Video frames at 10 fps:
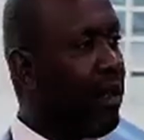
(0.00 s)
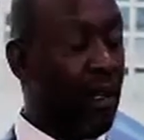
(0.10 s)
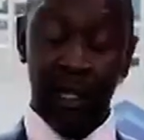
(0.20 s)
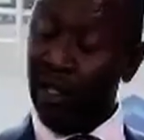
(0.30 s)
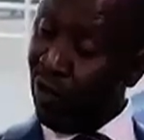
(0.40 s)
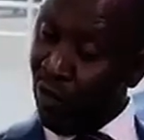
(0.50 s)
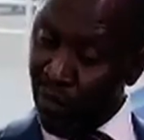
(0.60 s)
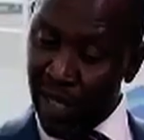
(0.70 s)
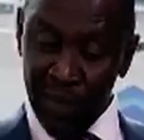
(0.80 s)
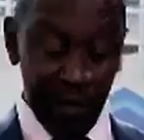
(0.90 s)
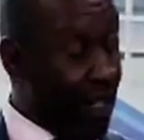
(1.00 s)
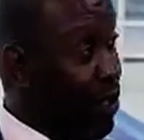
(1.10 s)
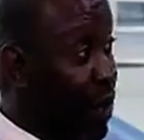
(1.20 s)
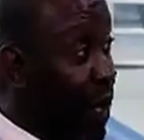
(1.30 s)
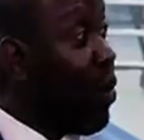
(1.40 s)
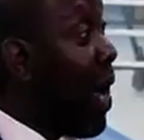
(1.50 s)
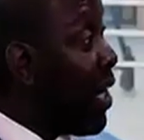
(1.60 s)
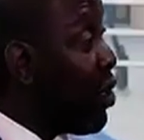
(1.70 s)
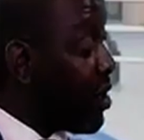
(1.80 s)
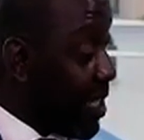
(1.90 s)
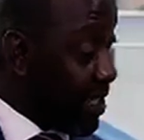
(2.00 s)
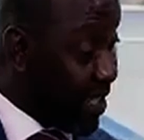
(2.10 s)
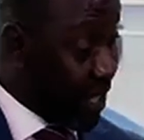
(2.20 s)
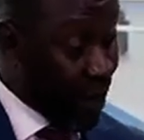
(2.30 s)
It is. Let me finish. You had your chance. You